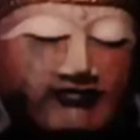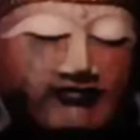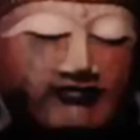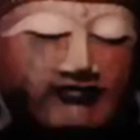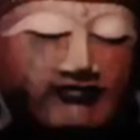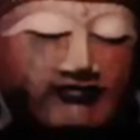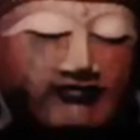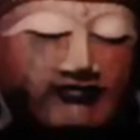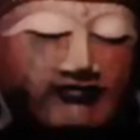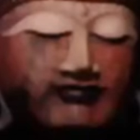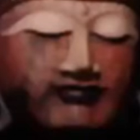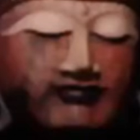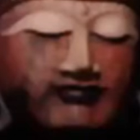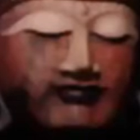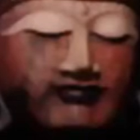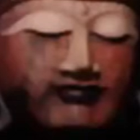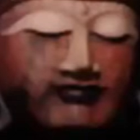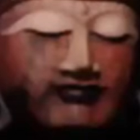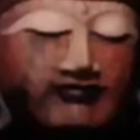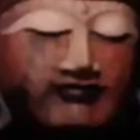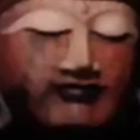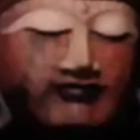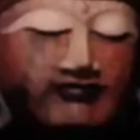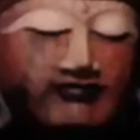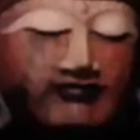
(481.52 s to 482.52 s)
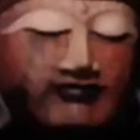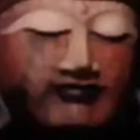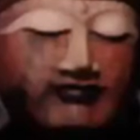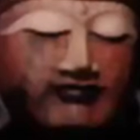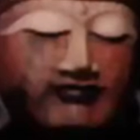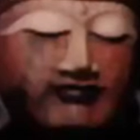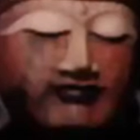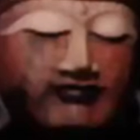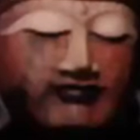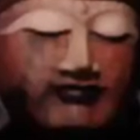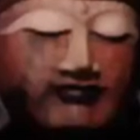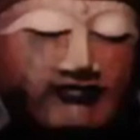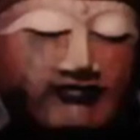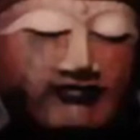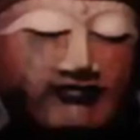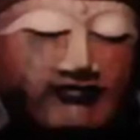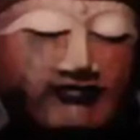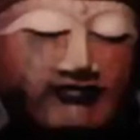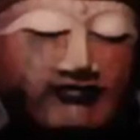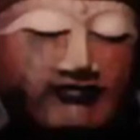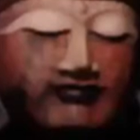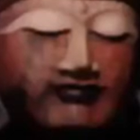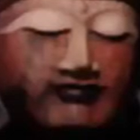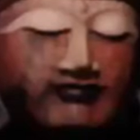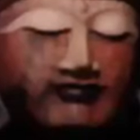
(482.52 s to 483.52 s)

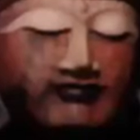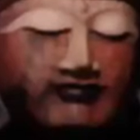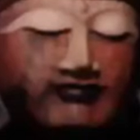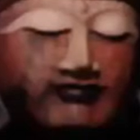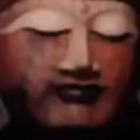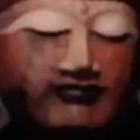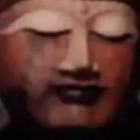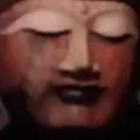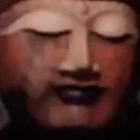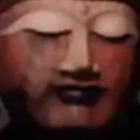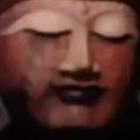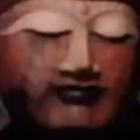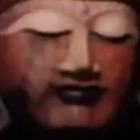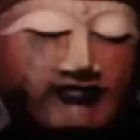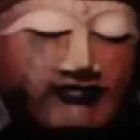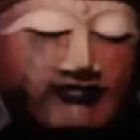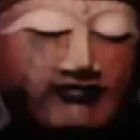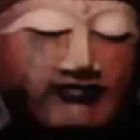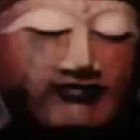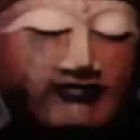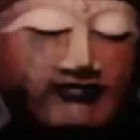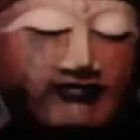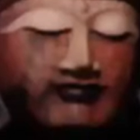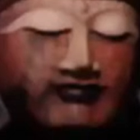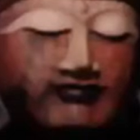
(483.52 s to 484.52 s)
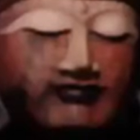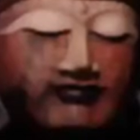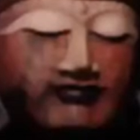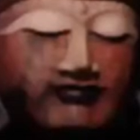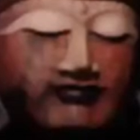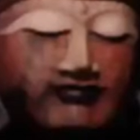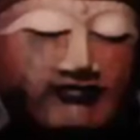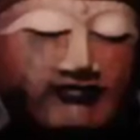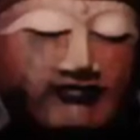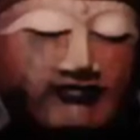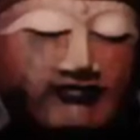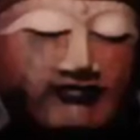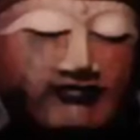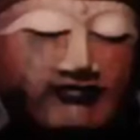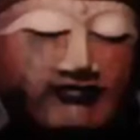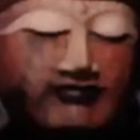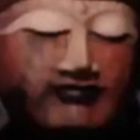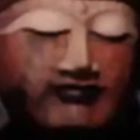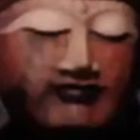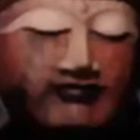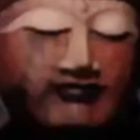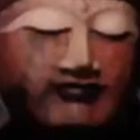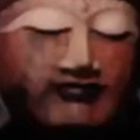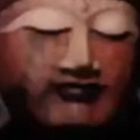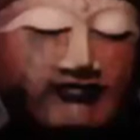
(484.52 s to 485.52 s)

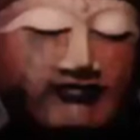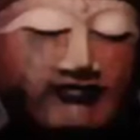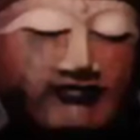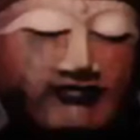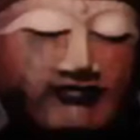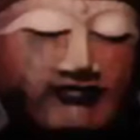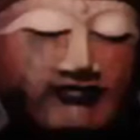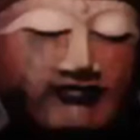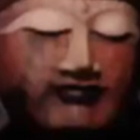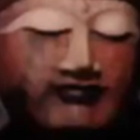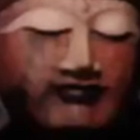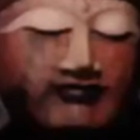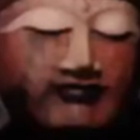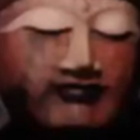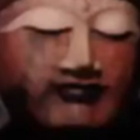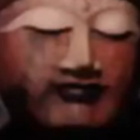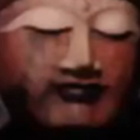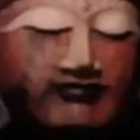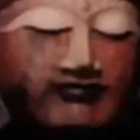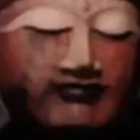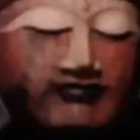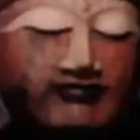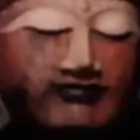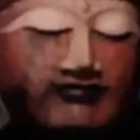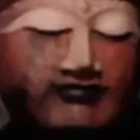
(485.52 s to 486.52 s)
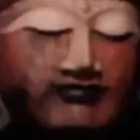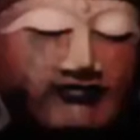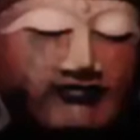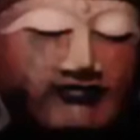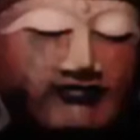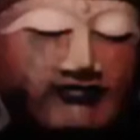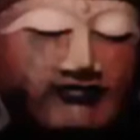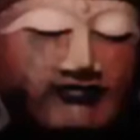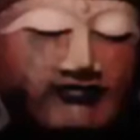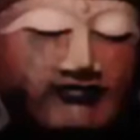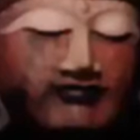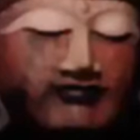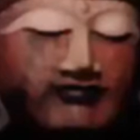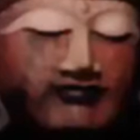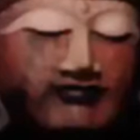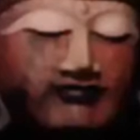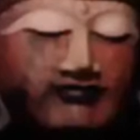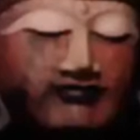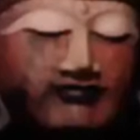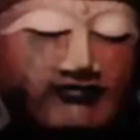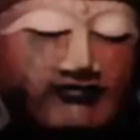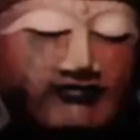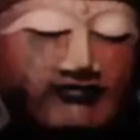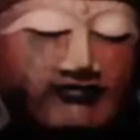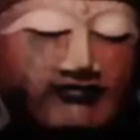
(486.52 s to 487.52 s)

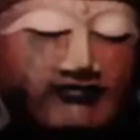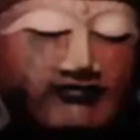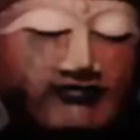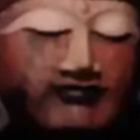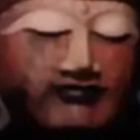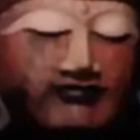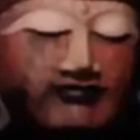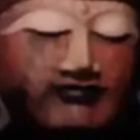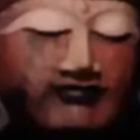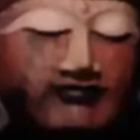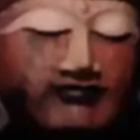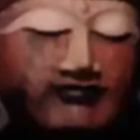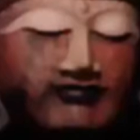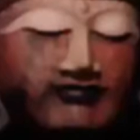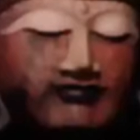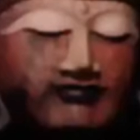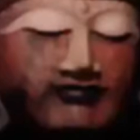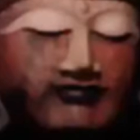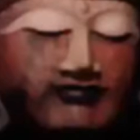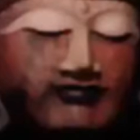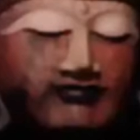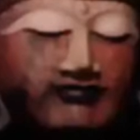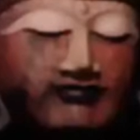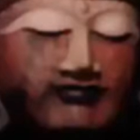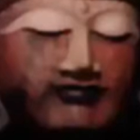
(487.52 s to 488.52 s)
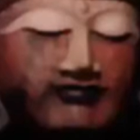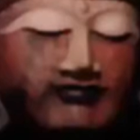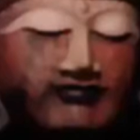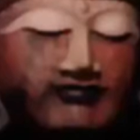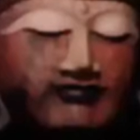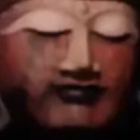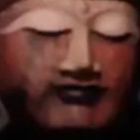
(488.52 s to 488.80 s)
The person shown says nothing.